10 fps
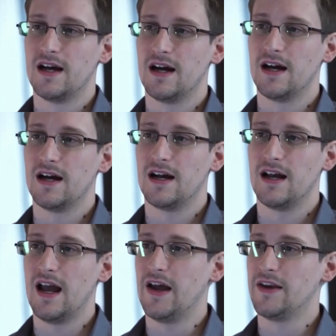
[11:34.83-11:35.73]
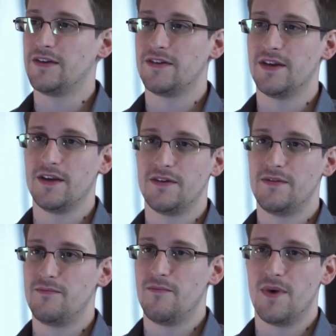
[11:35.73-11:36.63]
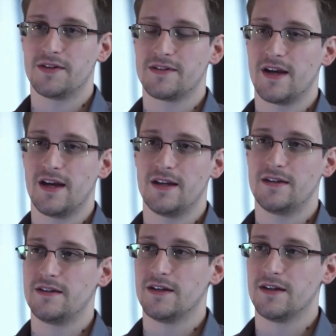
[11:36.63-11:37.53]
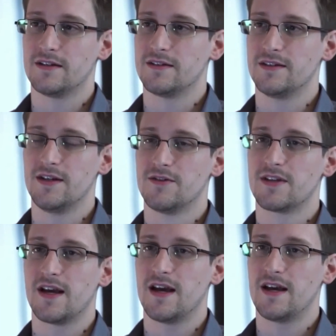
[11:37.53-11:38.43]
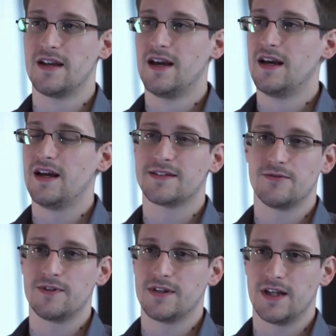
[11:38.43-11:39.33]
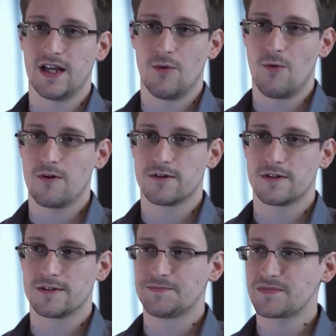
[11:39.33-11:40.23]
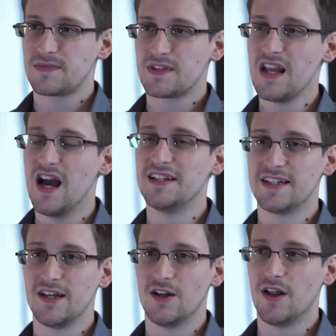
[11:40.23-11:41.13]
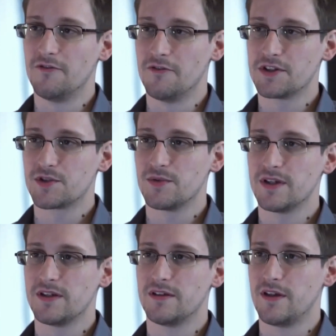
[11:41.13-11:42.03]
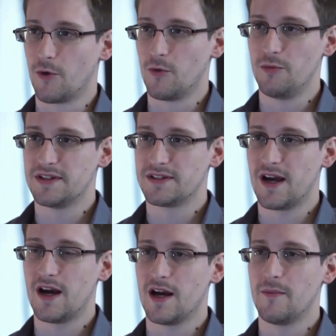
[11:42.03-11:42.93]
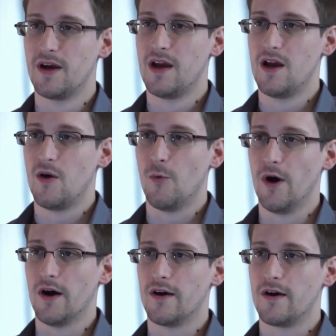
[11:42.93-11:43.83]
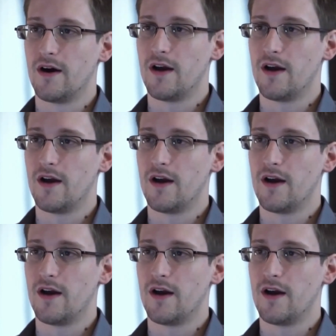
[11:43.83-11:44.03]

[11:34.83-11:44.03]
And the months ahead, the years ahead, it's only going to get worse until eventually there will be a time where